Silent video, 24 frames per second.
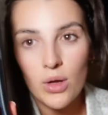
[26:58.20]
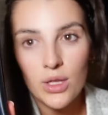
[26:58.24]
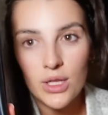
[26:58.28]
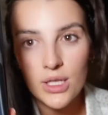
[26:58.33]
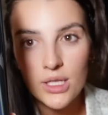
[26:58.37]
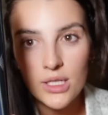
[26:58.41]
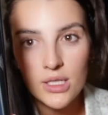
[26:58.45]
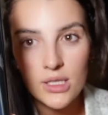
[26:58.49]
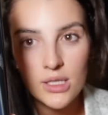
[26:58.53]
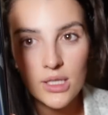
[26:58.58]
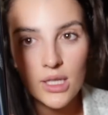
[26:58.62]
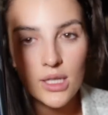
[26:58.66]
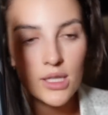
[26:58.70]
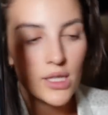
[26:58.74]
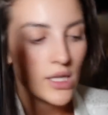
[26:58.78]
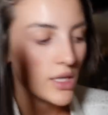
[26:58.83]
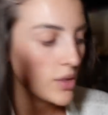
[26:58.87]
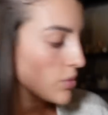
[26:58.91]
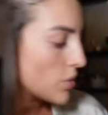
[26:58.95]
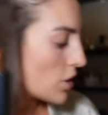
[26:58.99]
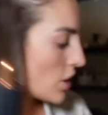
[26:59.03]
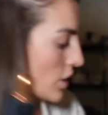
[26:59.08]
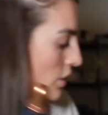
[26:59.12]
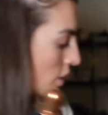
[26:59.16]
one, this is the
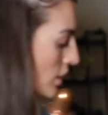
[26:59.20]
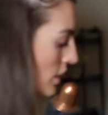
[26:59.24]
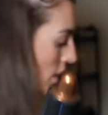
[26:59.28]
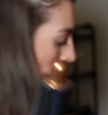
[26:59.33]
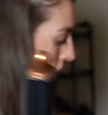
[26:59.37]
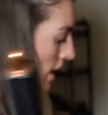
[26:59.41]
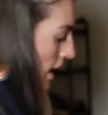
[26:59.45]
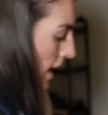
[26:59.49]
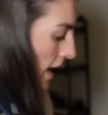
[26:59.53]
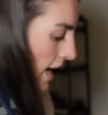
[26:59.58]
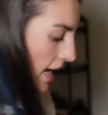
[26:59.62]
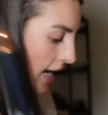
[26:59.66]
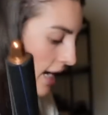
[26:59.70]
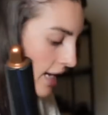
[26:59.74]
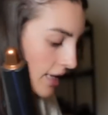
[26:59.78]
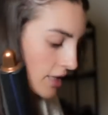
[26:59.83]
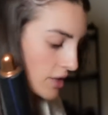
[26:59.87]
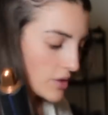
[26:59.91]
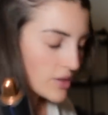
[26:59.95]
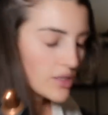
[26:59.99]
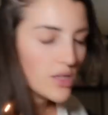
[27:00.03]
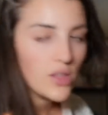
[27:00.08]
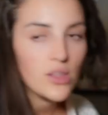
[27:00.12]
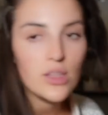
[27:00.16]
thin one. I
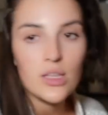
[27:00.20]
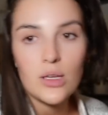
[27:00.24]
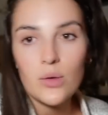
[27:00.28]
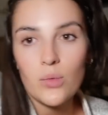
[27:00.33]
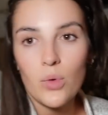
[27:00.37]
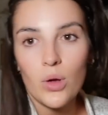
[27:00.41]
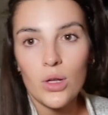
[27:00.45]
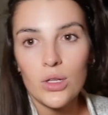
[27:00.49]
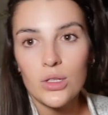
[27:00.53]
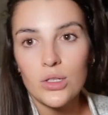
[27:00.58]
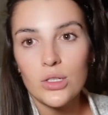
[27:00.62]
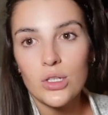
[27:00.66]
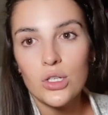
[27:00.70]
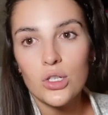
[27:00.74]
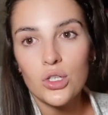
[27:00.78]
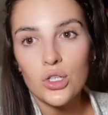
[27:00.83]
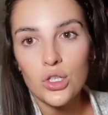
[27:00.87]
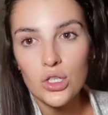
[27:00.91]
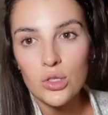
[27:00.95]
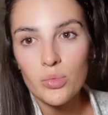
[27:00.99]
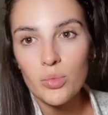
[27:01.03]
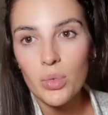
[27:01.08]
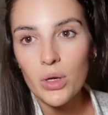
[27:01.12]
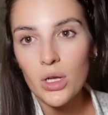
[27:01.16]
use the thin ones
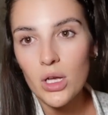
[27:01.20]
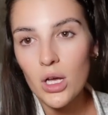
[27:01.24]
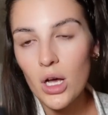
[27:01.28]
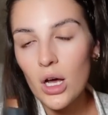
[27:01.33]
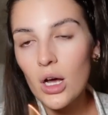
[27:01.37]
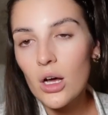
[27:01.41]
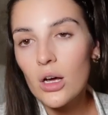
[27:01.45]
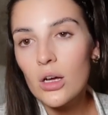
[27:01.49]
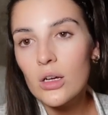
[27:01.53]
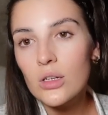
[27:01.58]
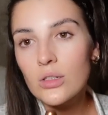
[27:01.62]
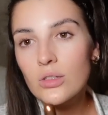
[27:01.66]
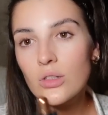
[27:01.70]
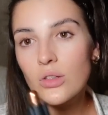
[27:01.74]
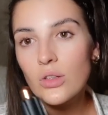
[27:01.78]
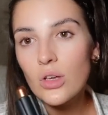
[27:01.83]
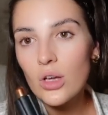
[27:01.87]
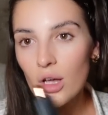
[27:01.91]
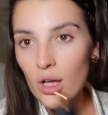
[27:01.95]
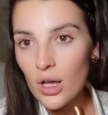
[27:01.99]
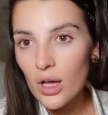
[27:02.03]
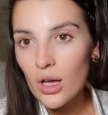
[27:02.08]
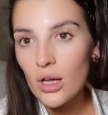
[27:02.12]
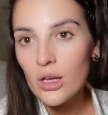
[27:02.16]
just because the
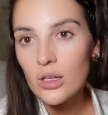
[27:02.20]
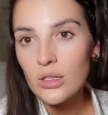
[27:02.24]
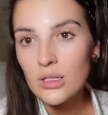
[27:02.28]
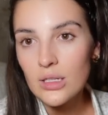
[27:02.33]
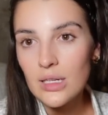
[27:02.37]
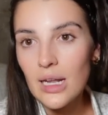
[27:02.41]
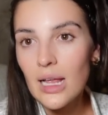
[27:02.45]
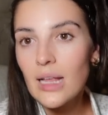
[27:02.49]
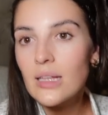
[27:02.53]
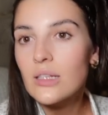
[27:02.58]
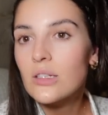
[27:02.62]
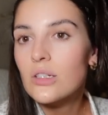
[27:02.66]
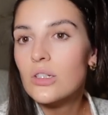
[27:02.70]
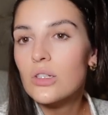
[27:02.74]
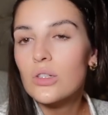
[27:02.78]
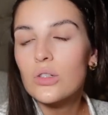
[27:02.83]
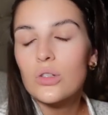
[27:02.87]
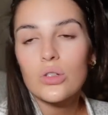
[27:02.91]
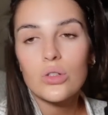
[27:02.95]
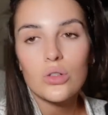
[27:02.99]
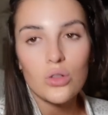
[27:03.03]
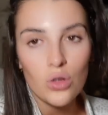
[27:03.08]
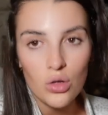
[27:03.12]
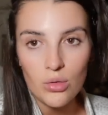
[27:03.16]
curls last
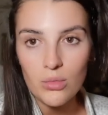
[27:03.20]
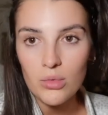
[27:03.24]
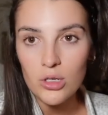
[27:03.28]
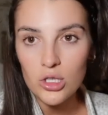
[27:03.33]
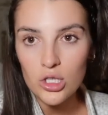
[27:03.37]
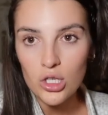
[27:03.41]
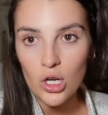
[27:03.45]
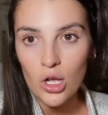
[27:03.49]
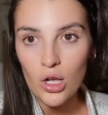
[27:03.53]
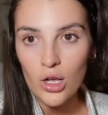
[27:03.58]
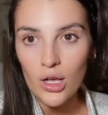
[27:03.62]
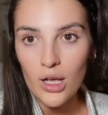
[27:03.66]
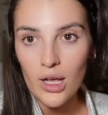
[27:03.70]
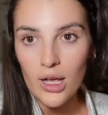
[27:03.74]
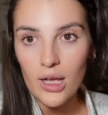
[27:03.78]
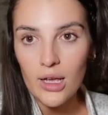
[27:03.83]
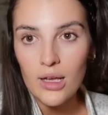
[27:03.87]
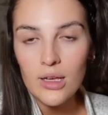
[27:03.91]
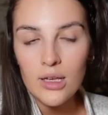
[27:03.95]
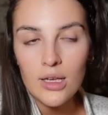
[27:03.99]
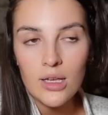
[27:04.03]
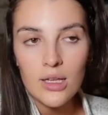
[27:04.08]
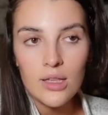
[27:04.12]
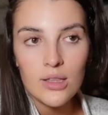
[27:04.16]
so much longer.
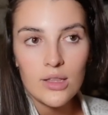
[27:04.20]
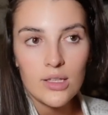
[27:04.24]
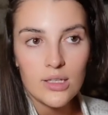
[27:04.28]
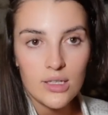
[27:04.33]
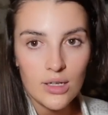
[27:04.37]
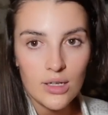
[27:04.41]
The